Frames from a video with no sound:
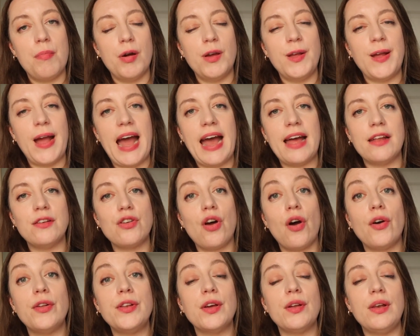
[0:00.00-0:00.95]
Put your hand
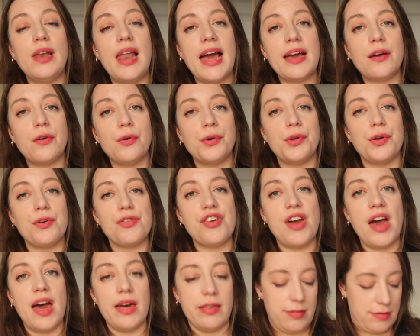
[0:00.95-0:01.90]
on your leg or your
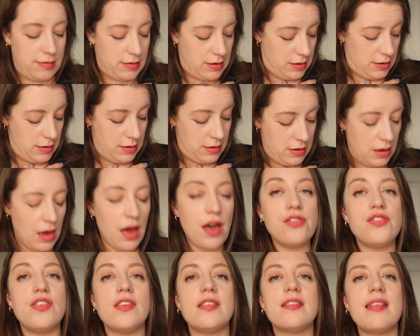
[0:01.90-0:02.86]
chest
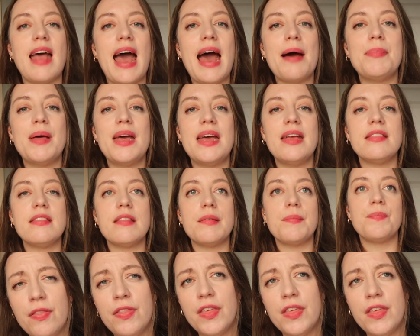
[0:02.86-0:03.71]
and just tap it.